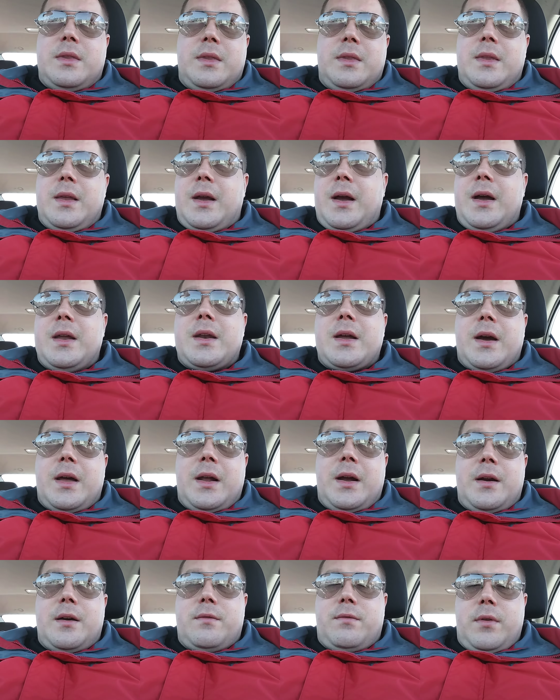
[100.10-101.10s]
They kind of got
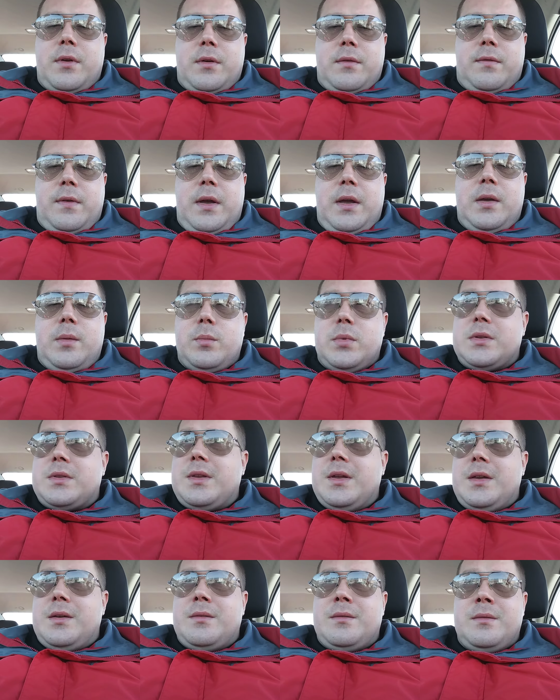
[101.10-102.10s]
hired for their fame, but
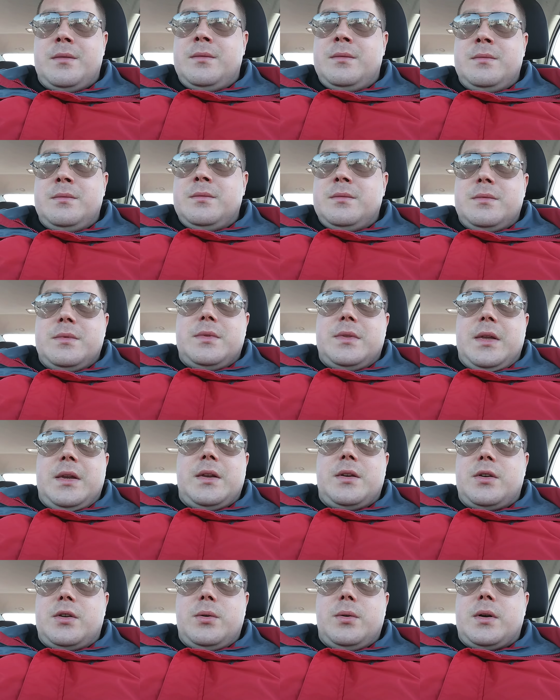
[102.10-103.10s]
then they
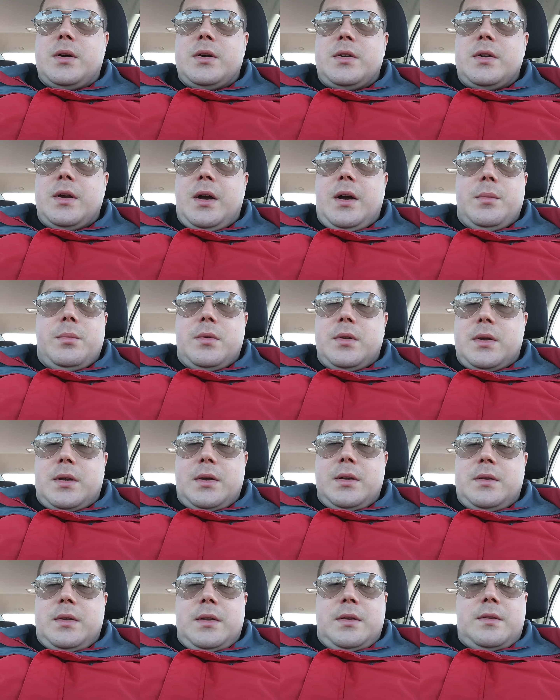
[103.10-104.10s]
didn't do a good job. Like,
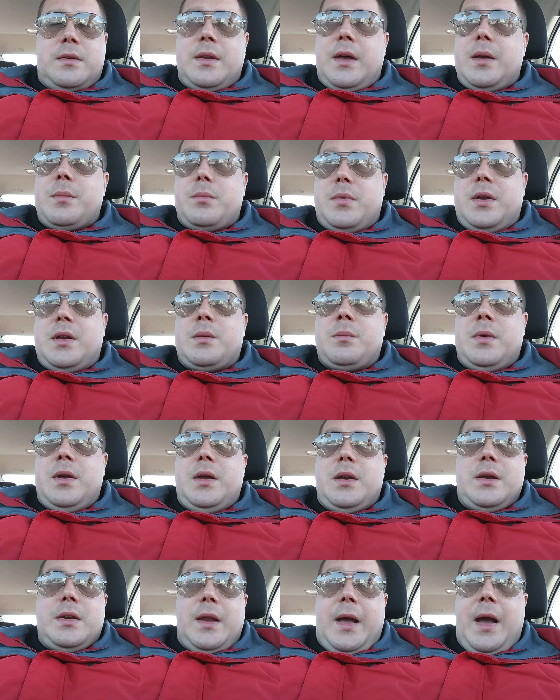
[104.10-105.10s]
it, it's not being
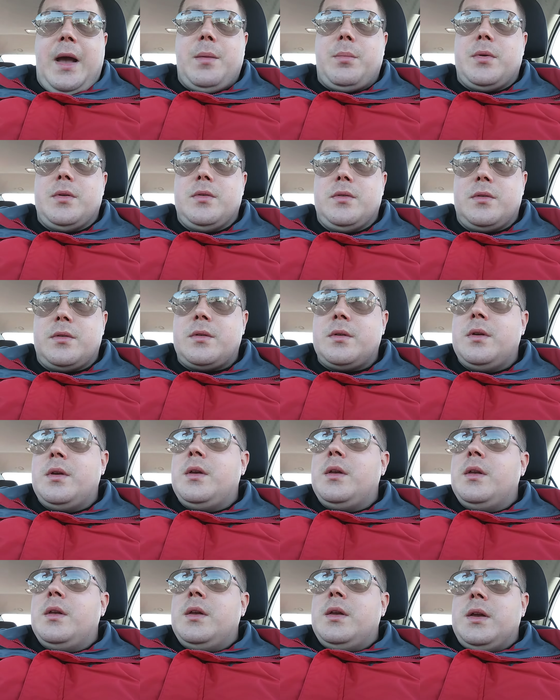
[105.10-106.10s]
mean. It happens.
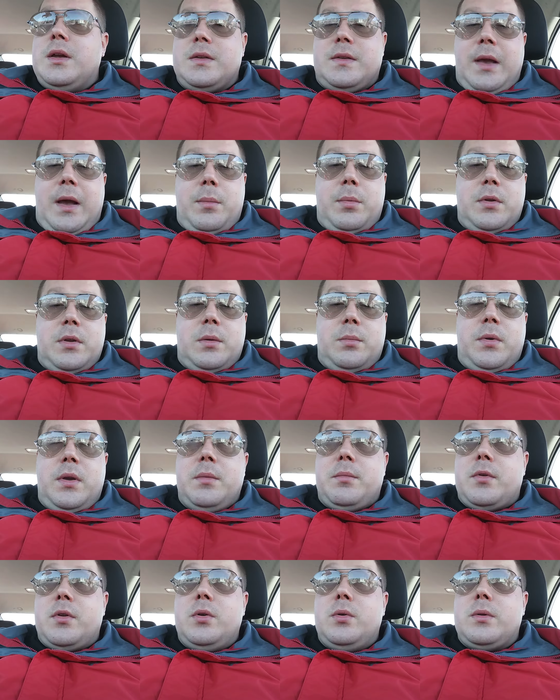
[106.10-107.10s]
It's happened to
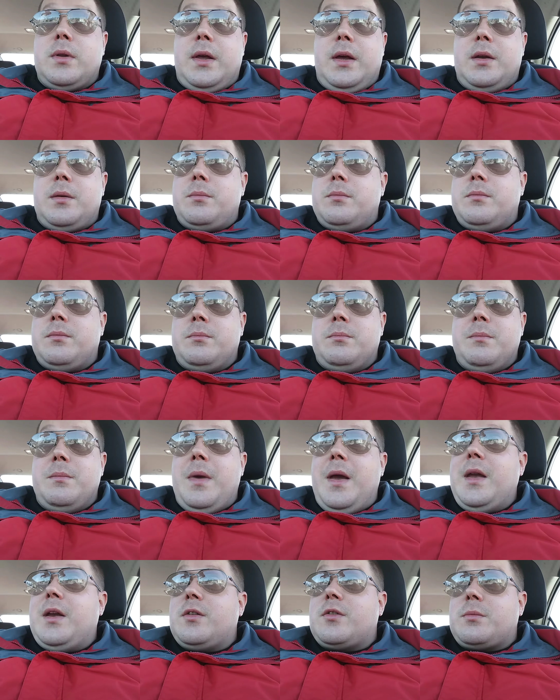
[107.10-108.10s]
people who land
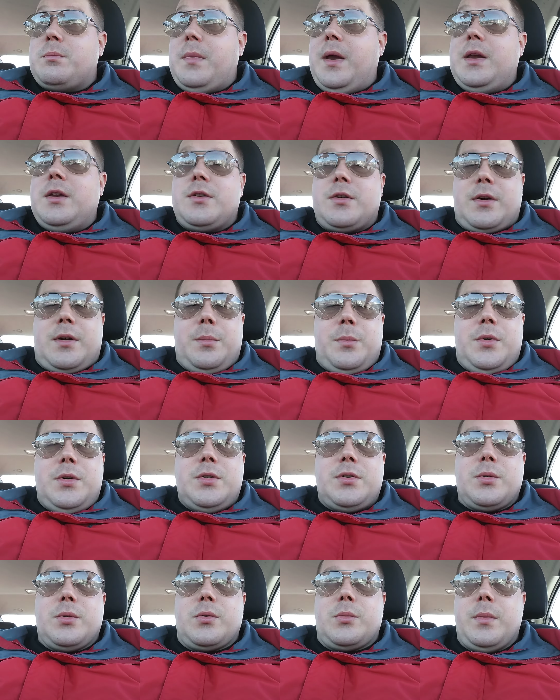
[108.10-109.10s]
major, major
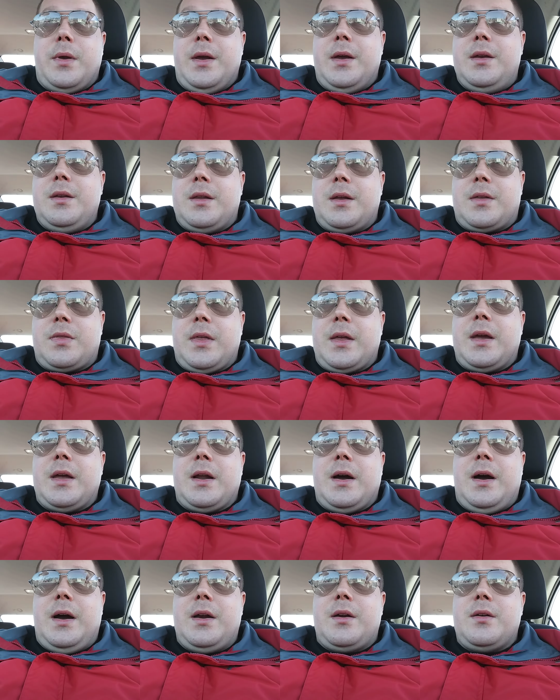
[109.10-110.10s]
commercials, man. Like, they get
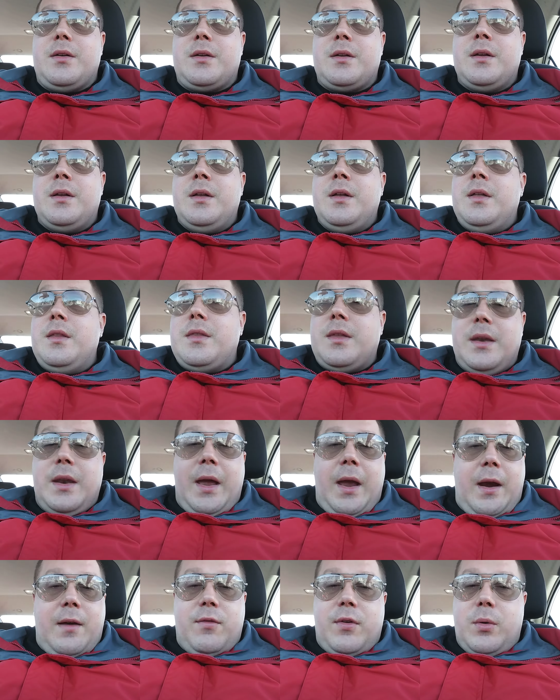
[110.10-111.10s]
hired, then
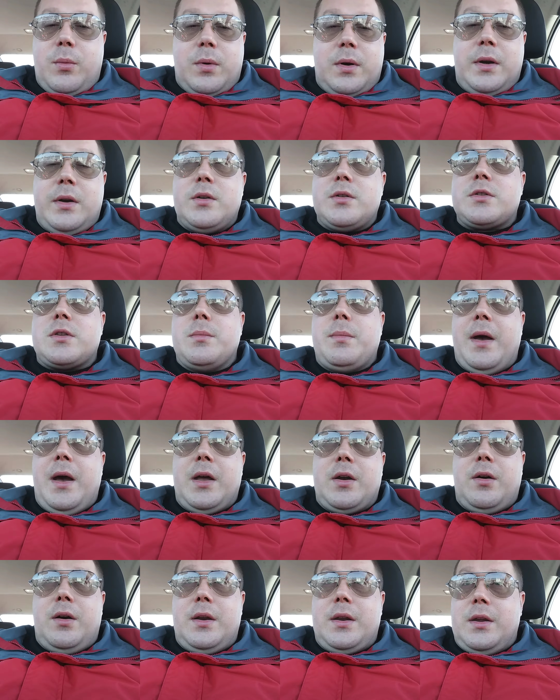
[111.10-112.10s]
everyone hears the
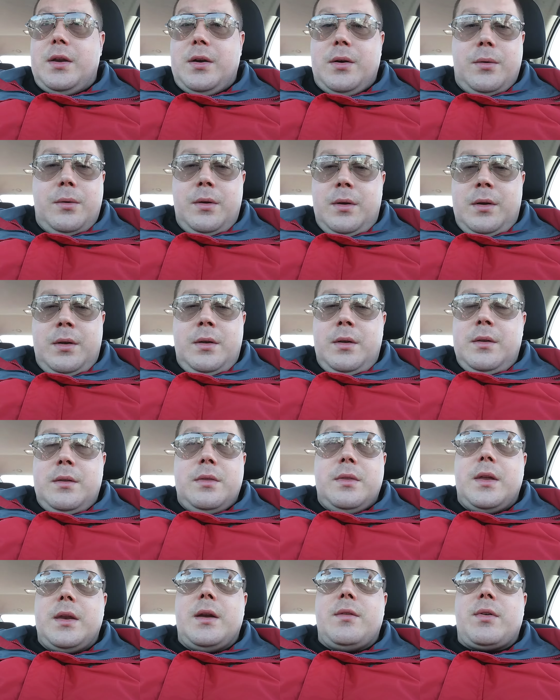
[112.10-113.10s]
bad audio,
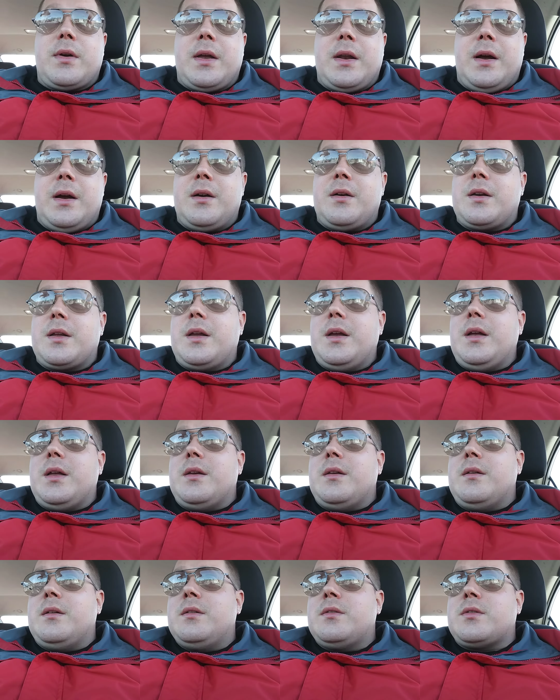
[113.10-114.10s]
they never get hired
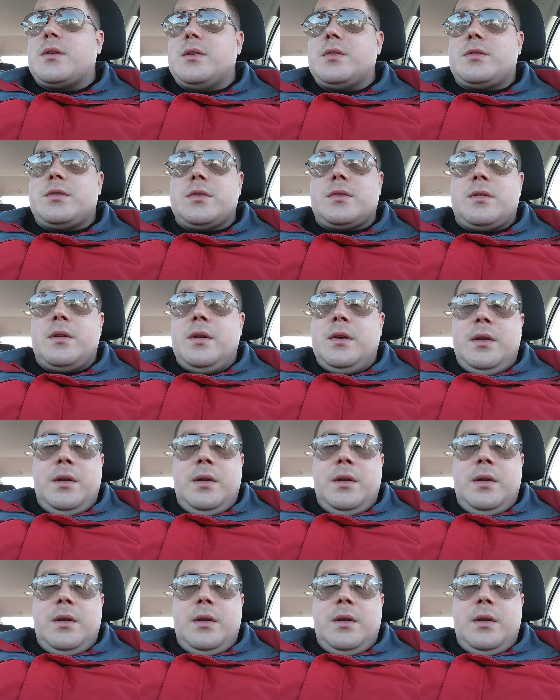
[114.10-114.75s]
again. So it's just,